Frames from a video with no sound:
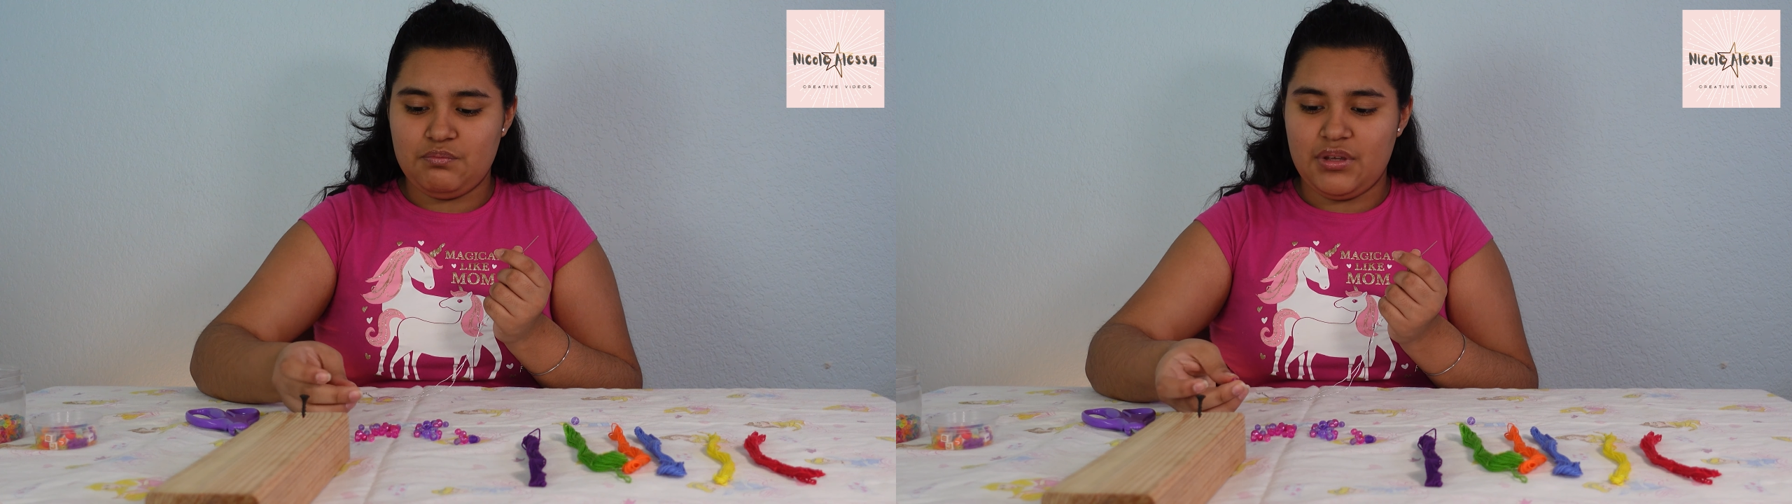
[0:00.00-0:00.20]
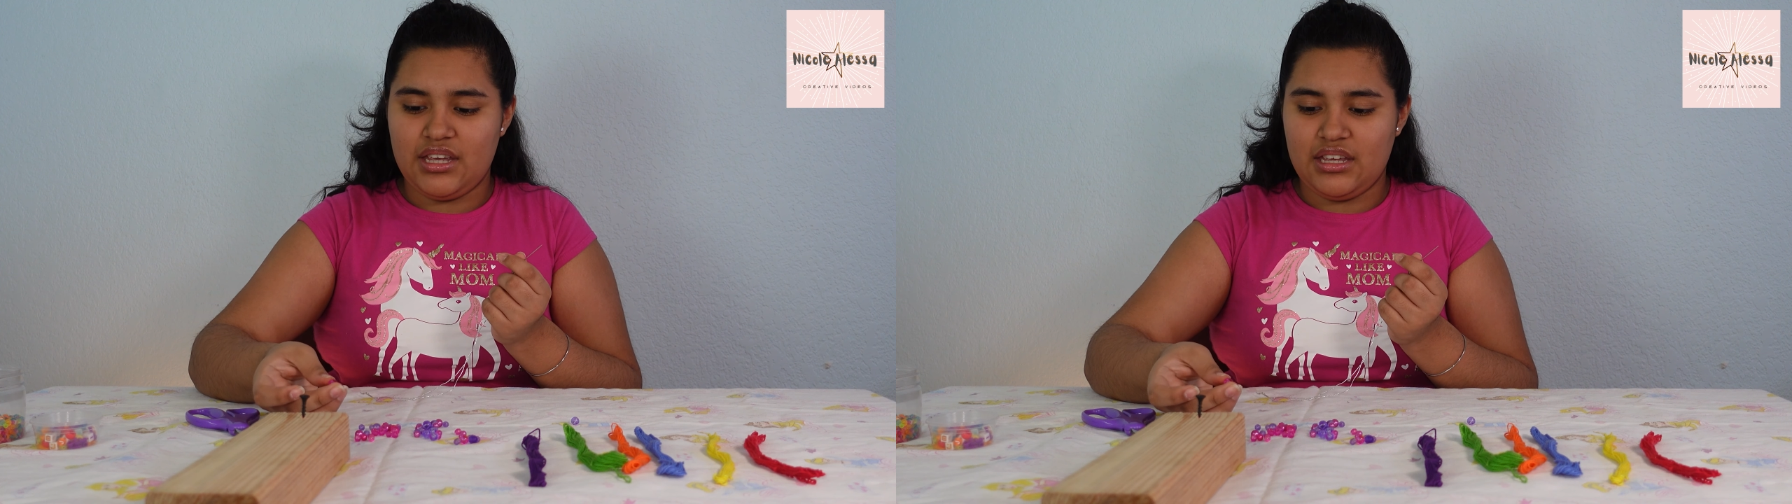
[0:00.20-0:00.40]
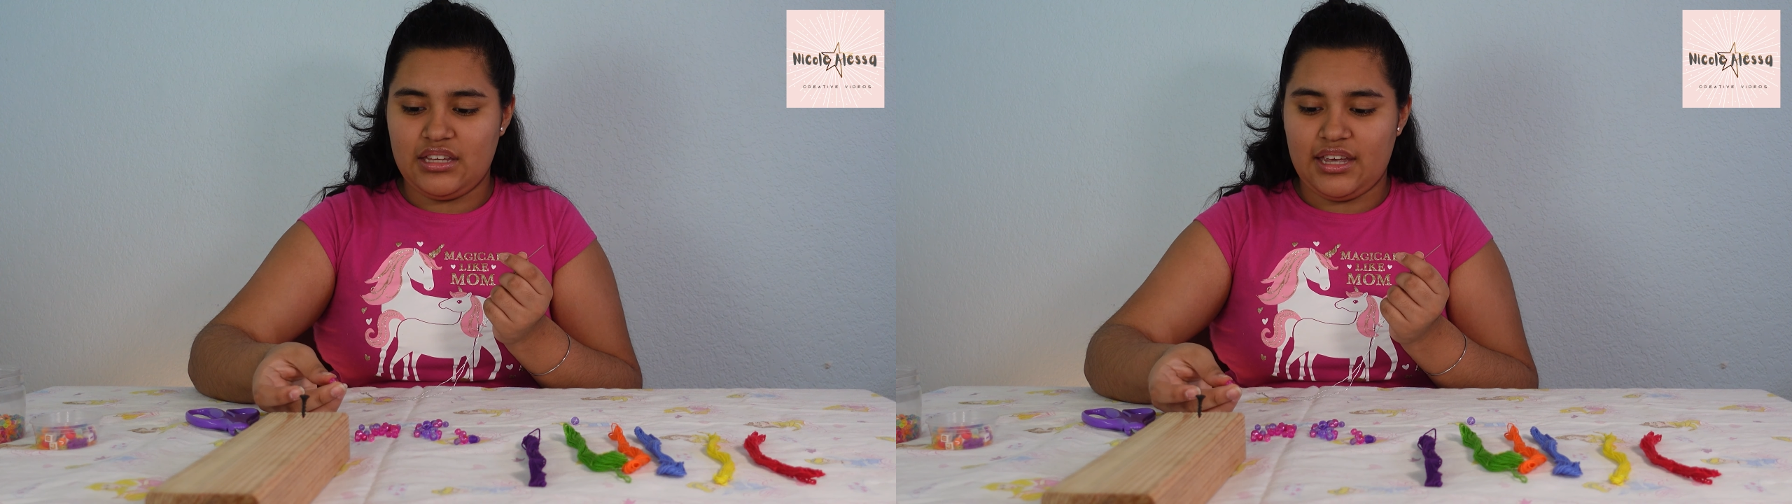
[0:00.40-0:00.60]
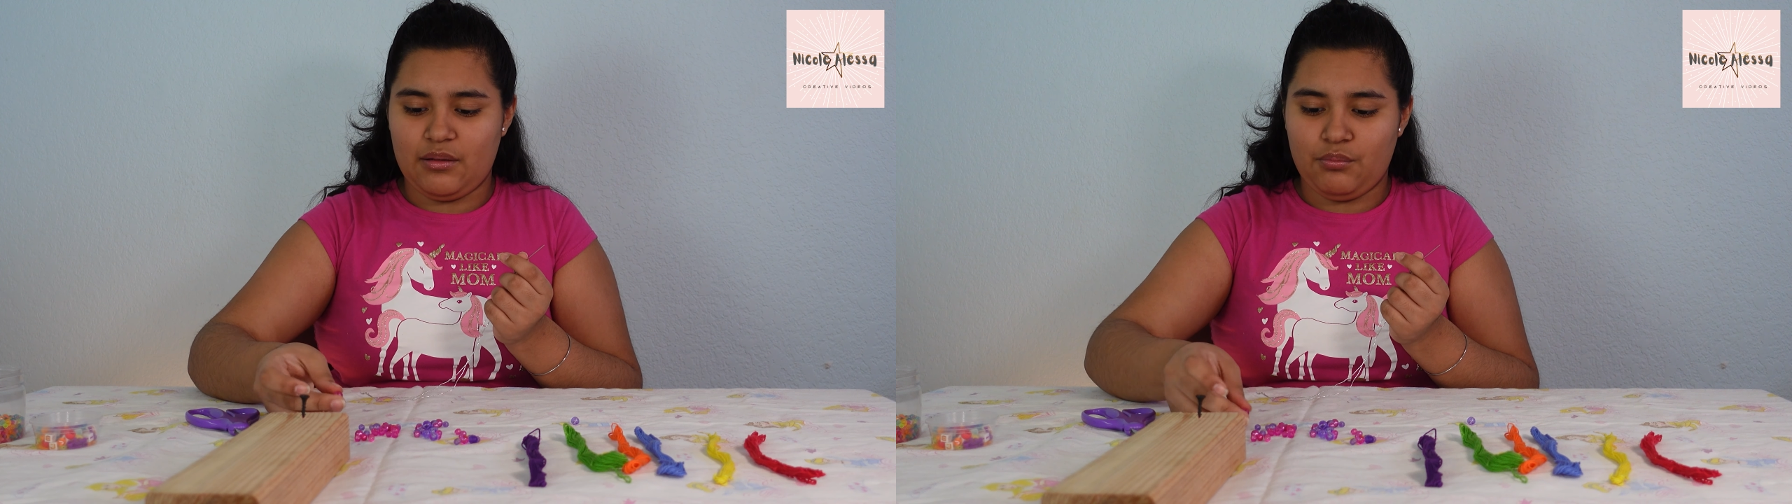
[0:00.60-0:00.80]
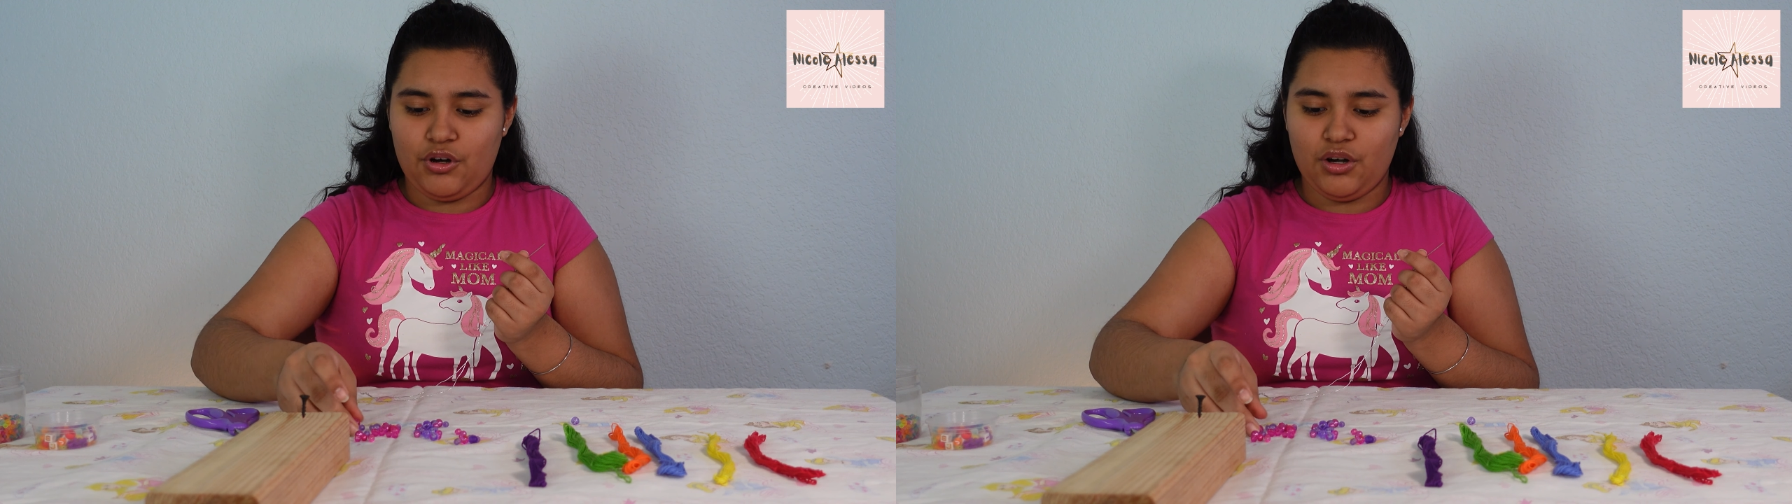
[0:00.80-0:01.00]
pink
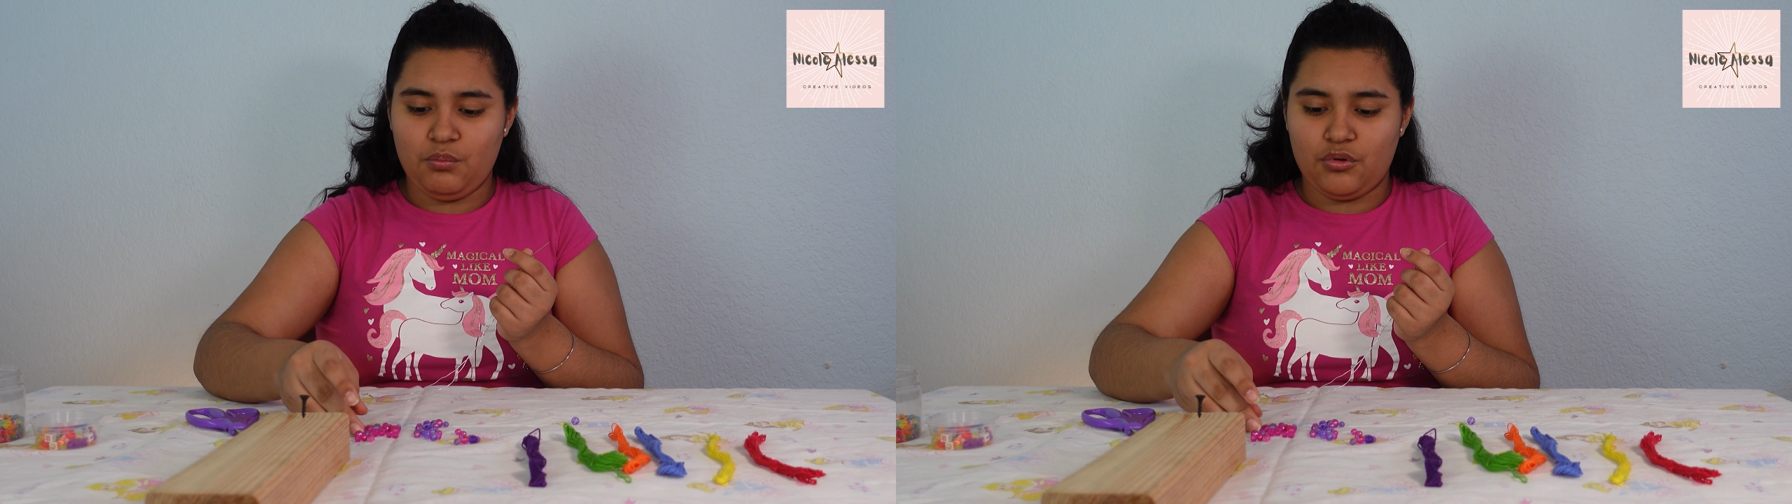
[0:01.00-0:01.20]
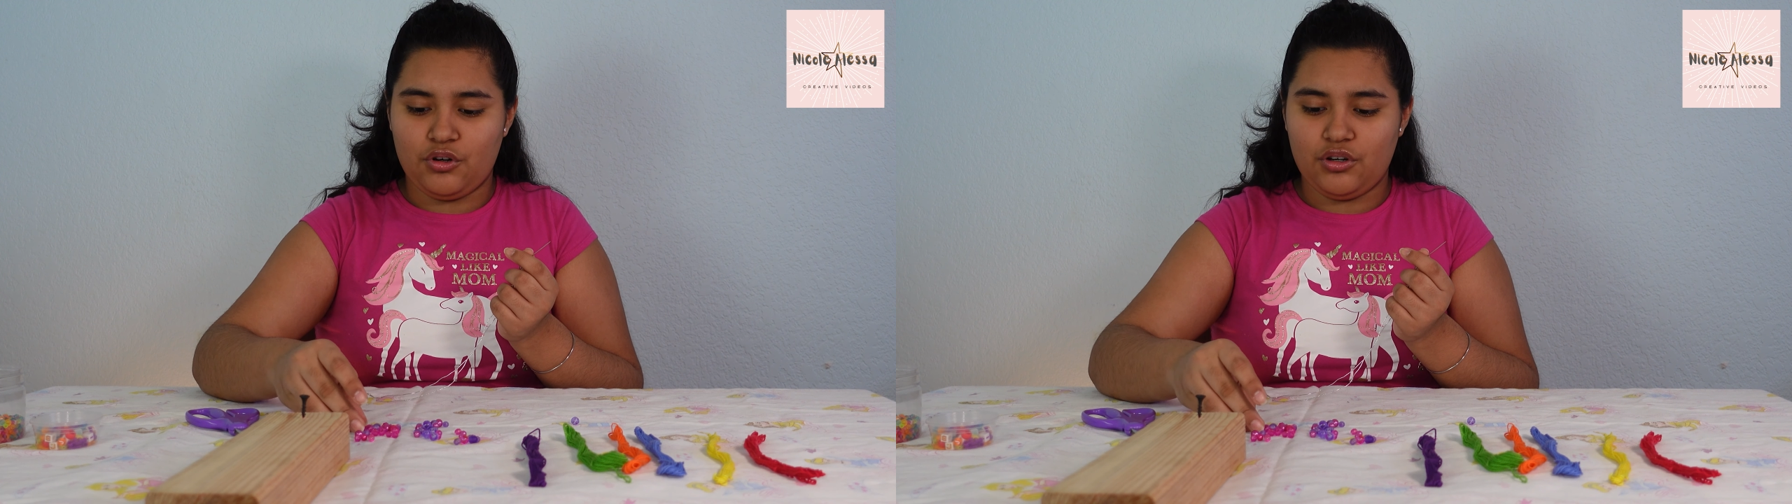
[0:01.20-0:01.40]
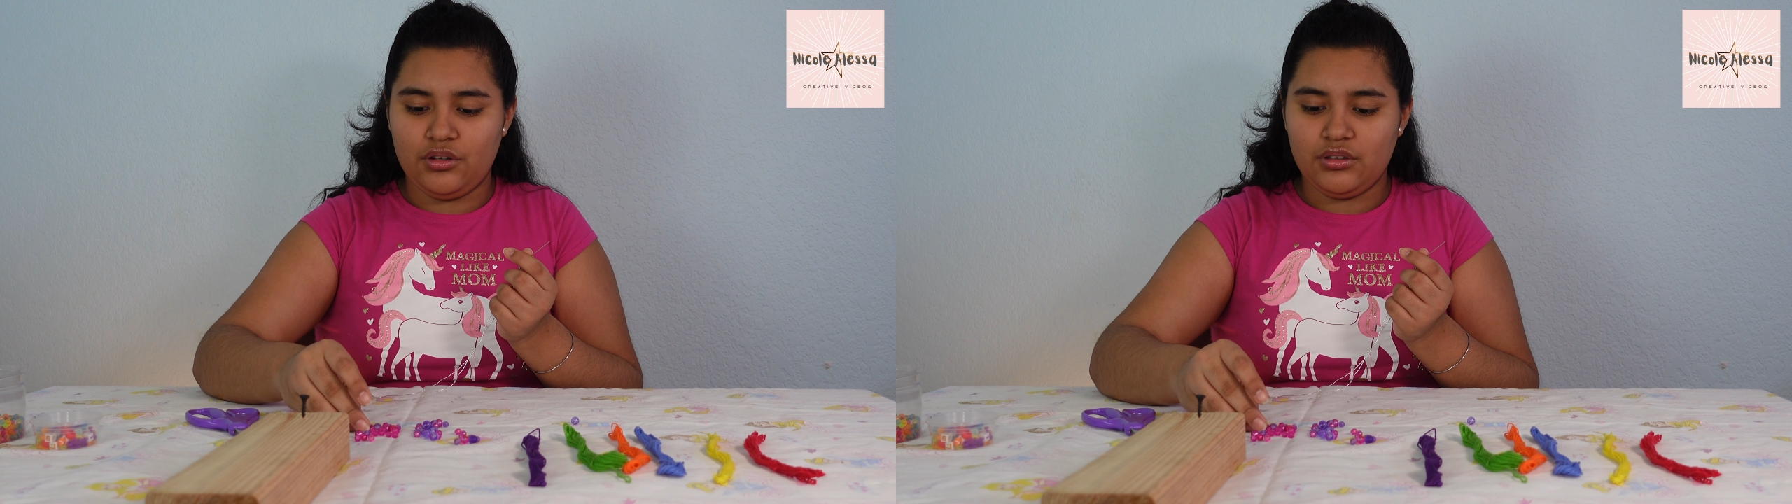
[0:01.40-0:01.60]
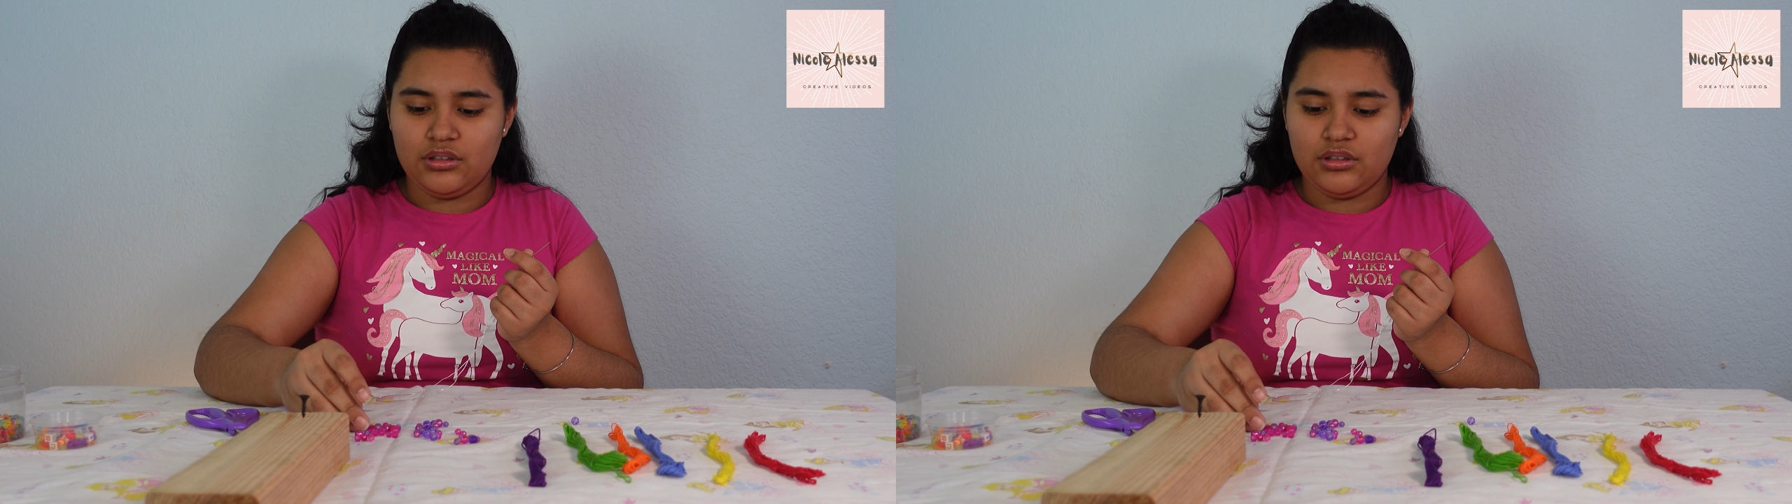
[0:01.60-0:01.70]
and purple.